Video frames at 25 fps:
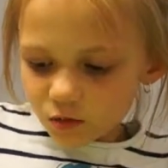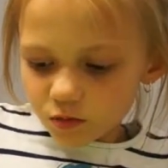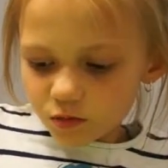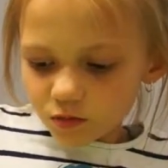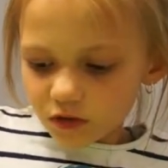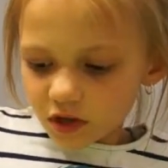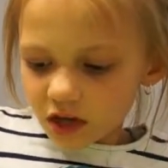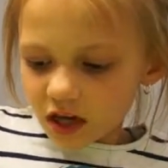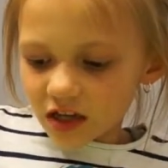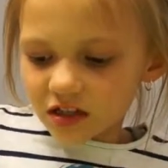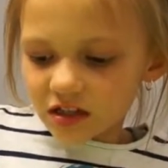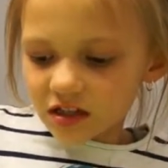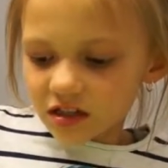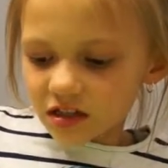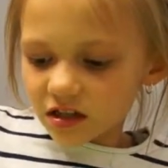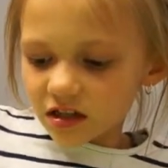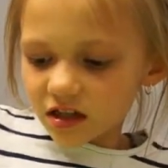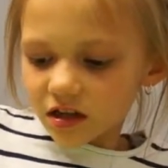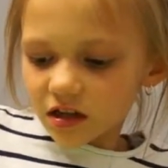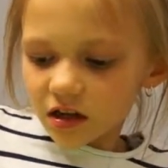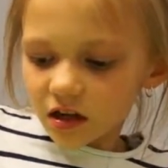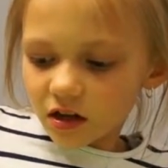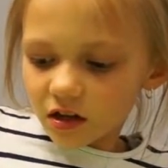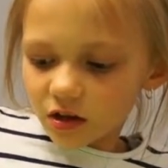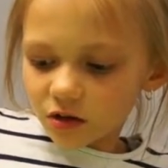that's
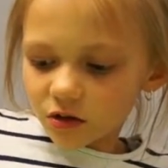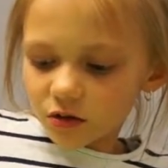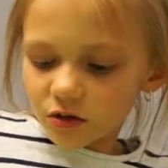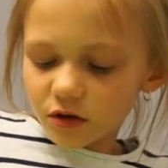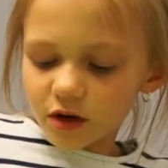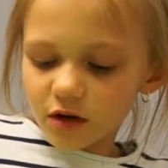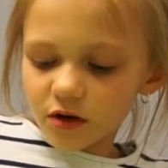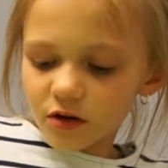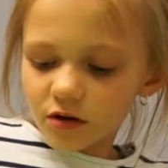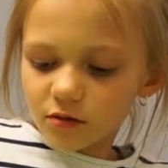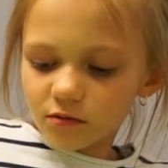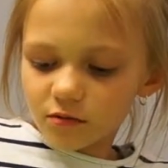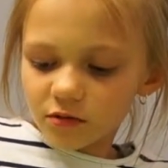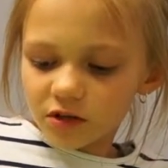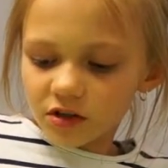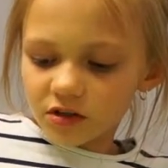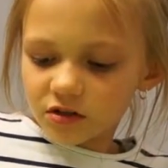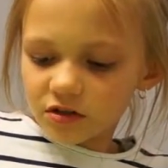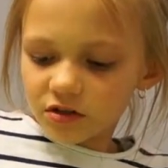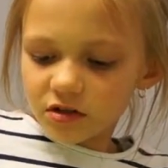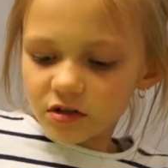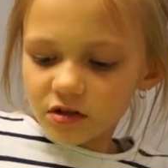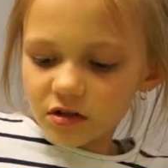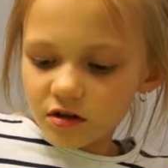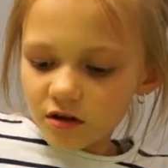the glue I normally
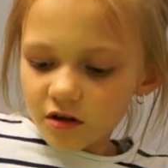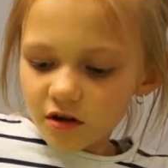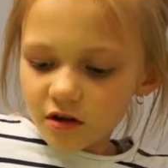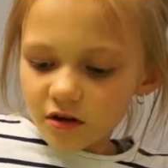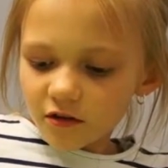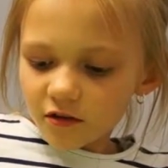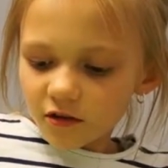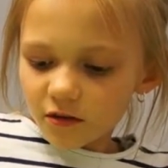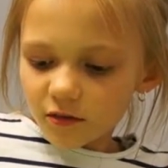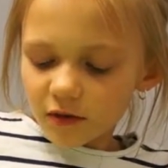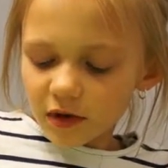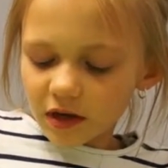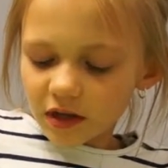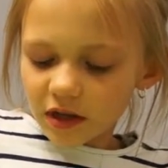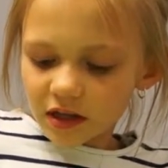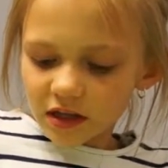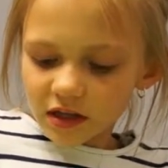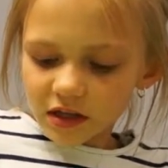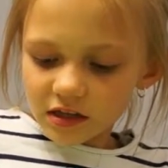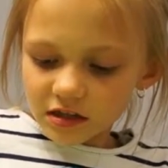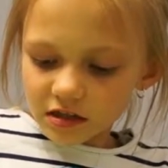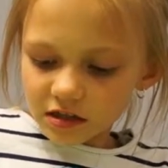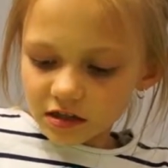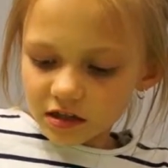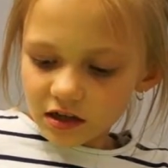use for
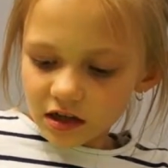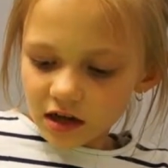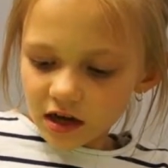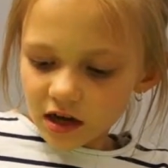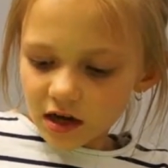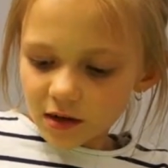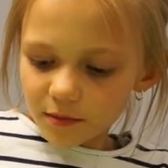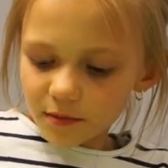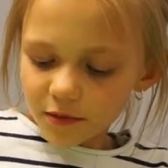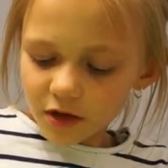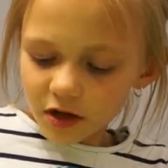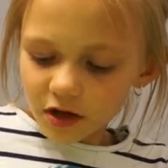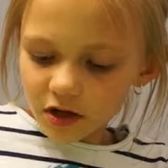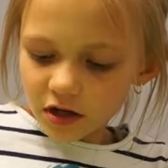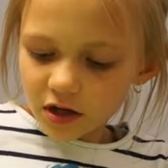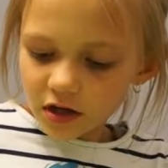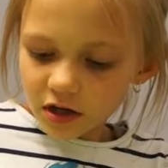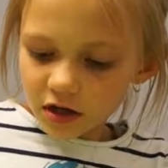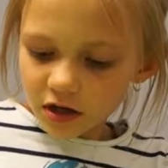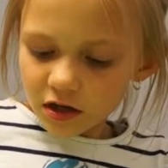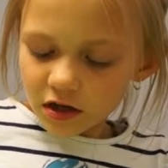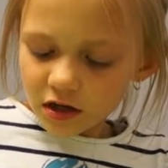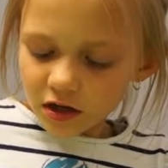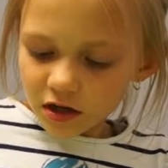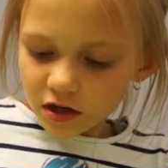making slime.
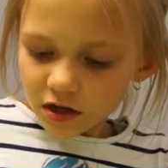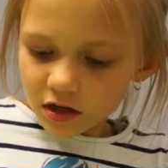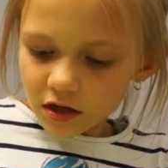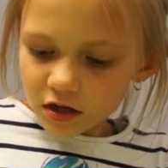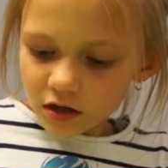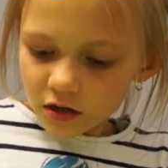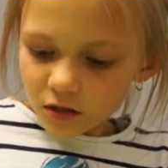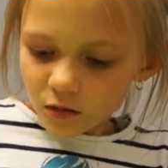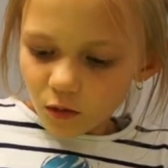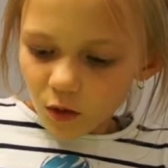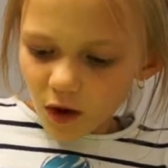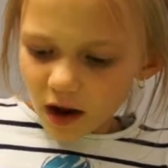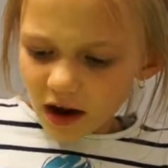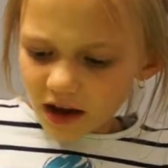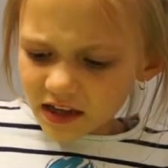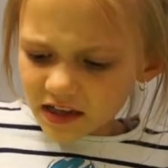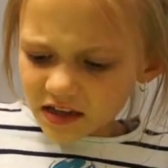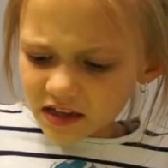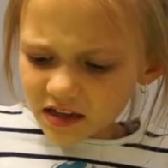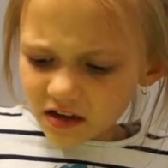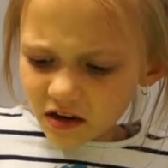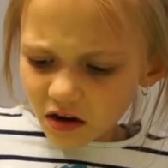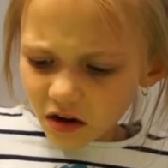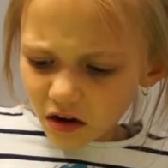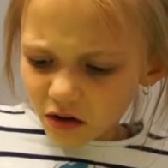Why is
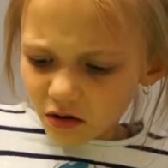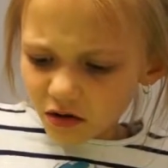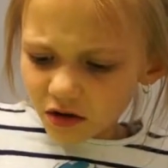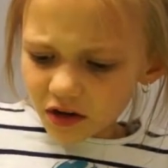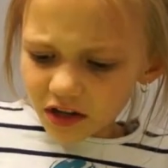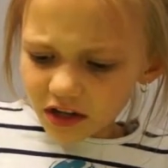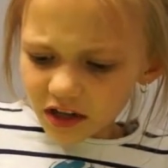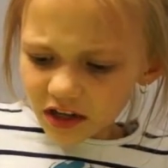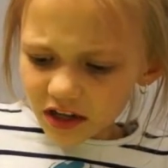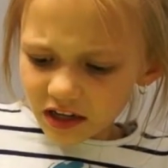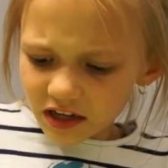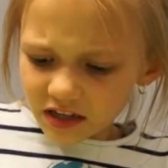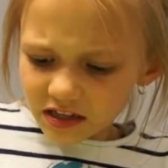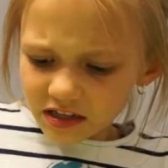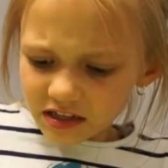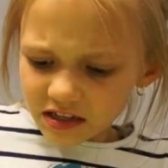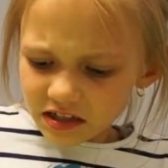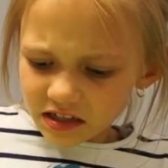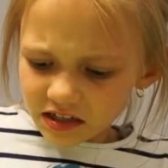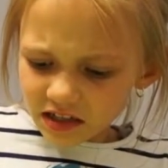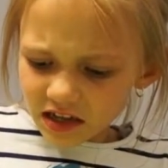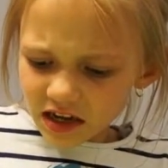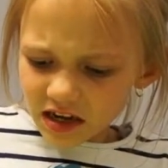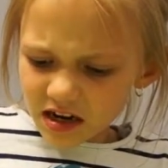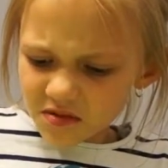it already like
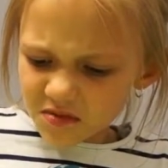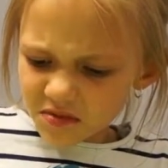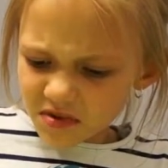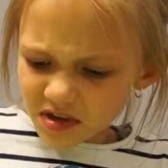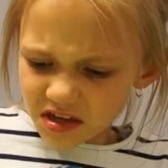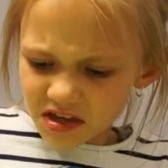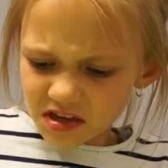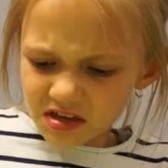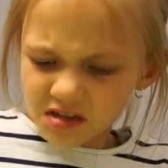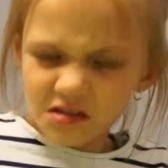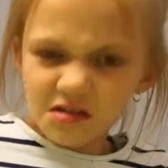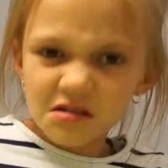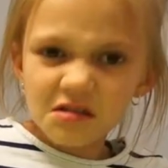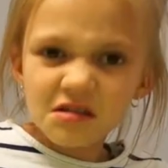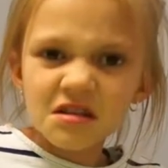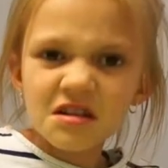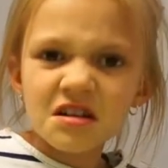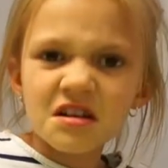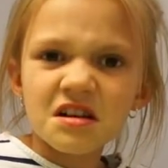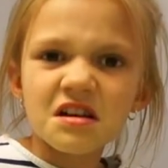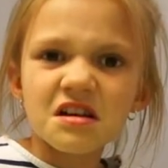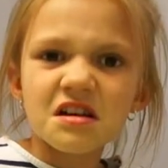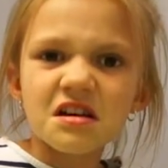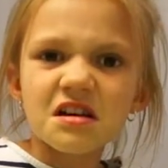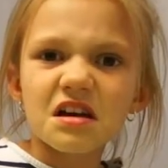slimy?
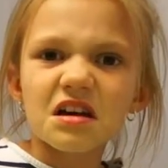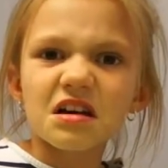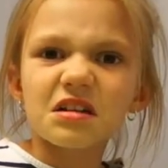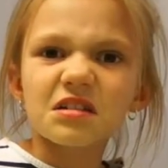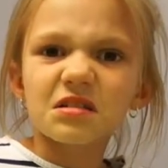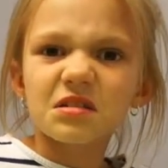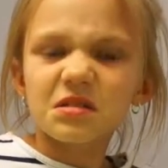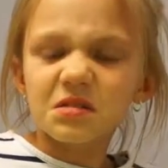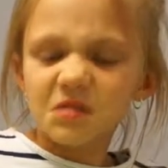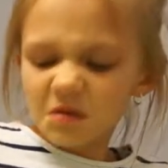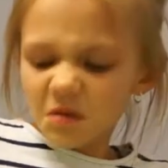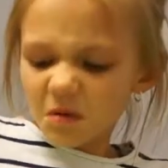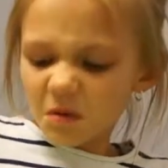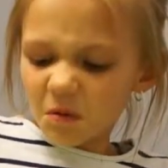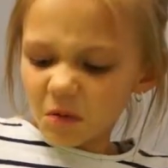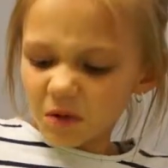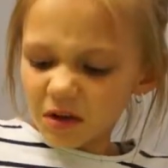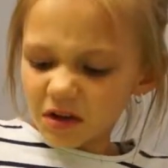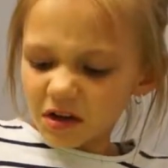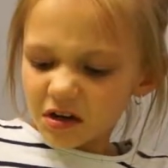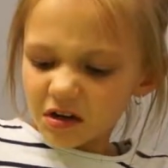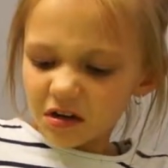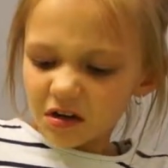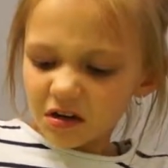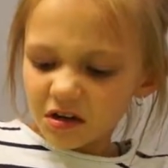That's so
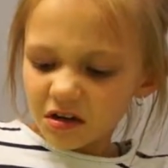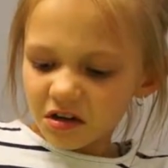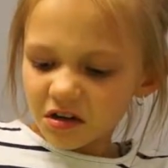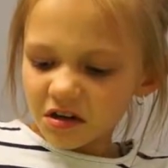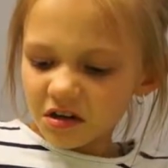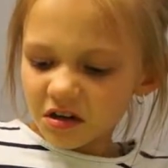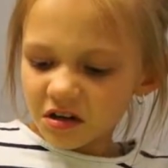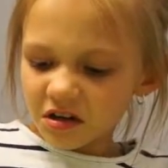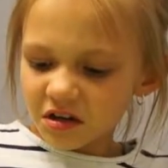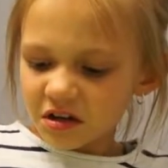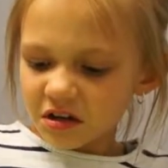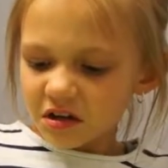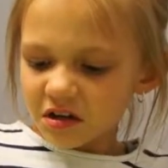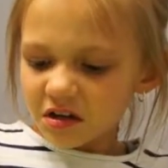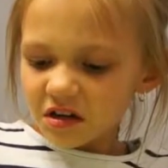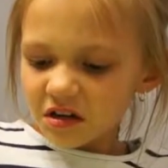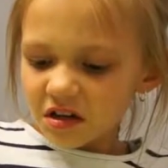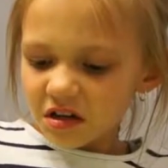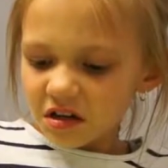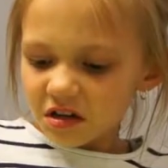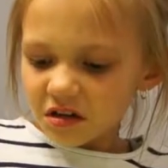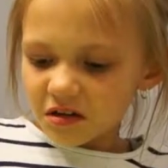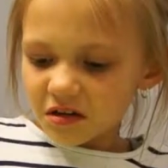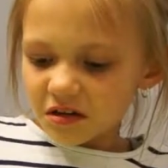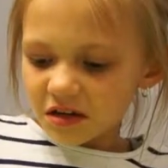weird.
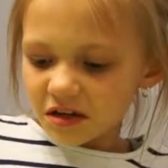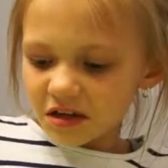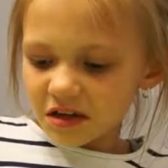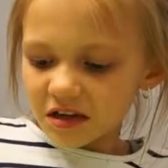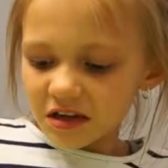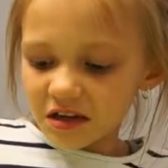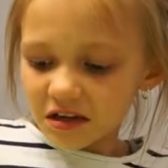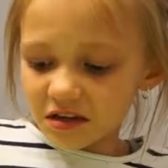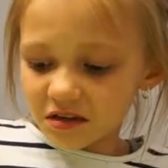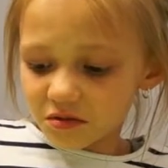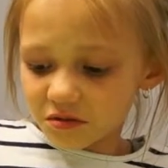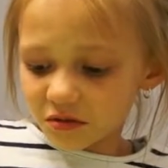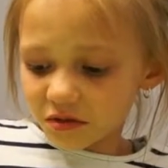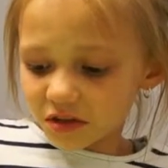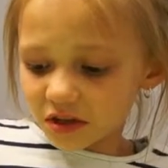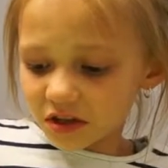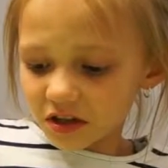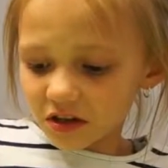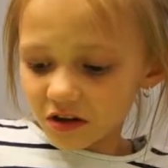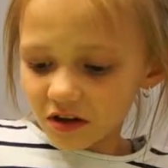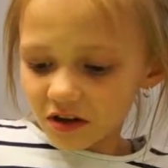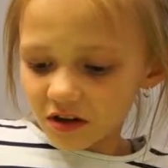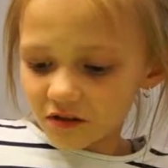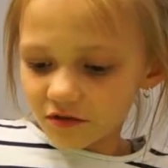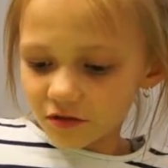It is really
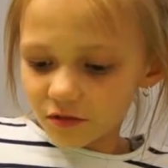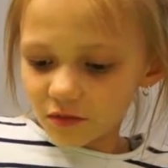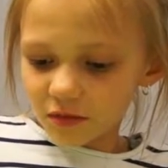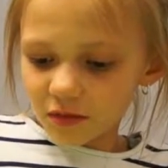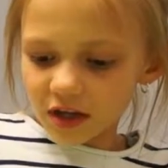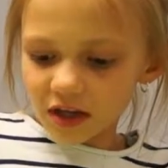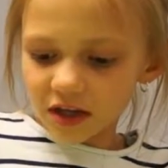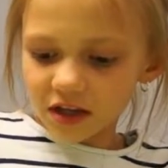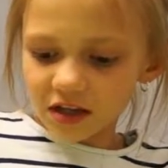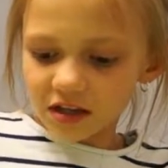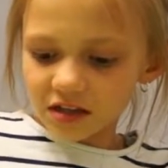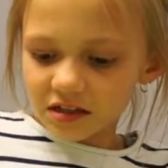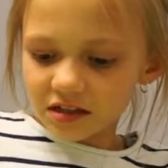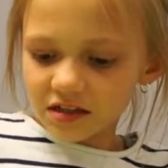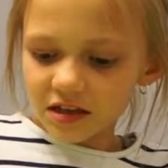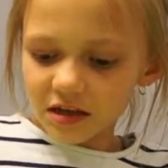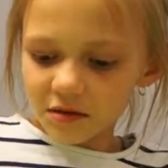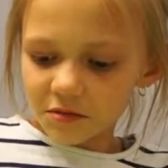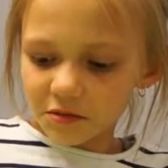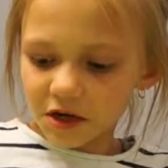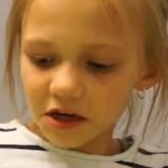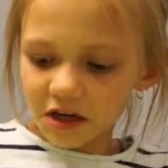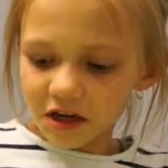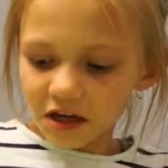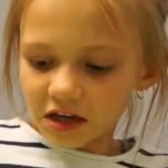good for making slime,
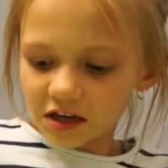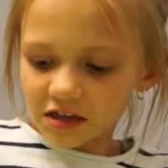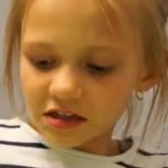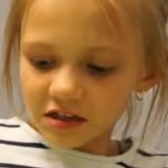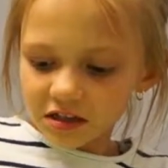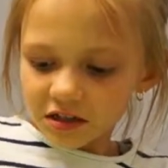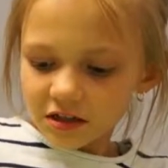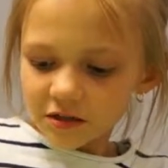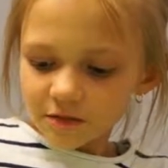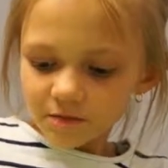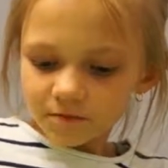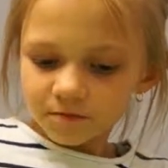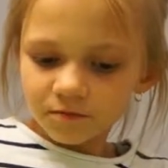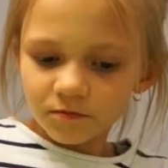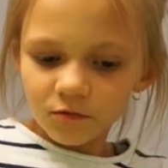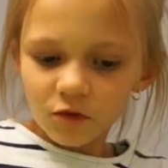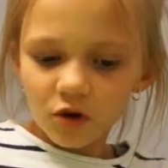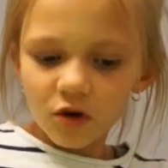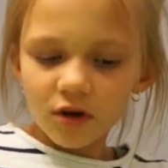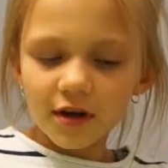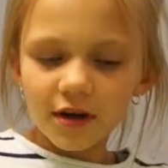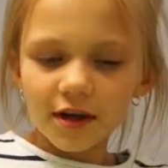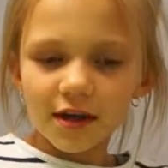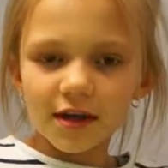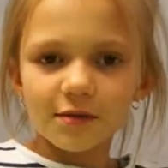I guess. But
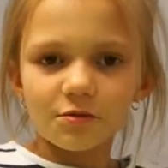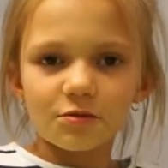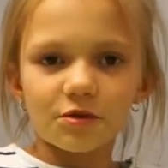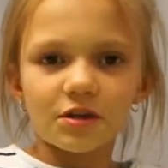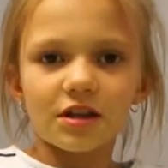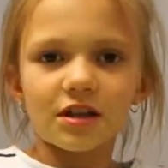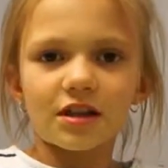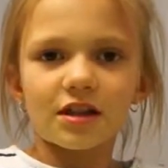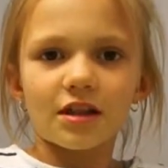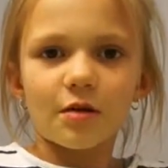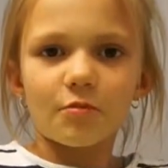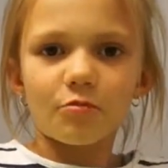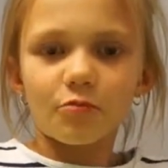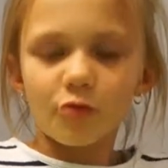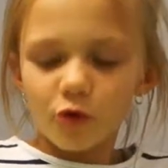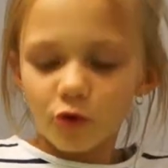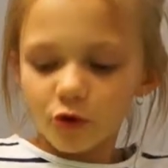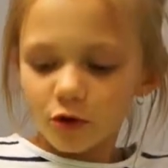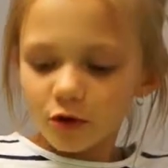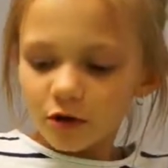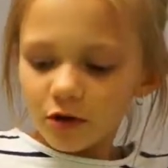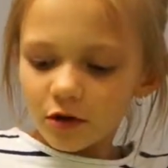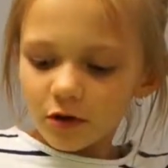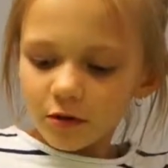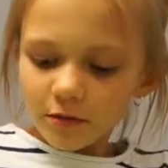I keep hitting that bowl
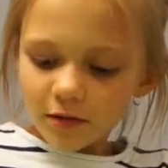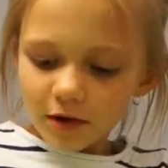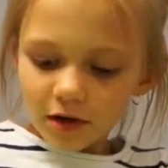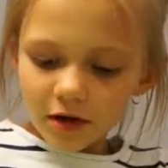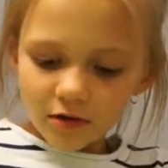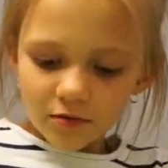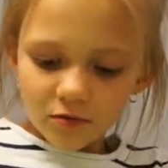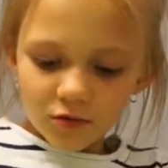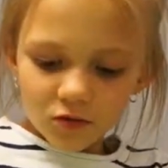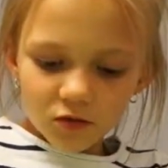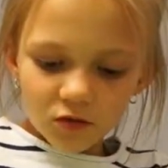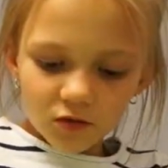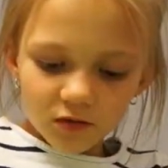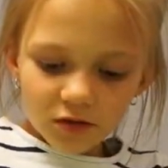and move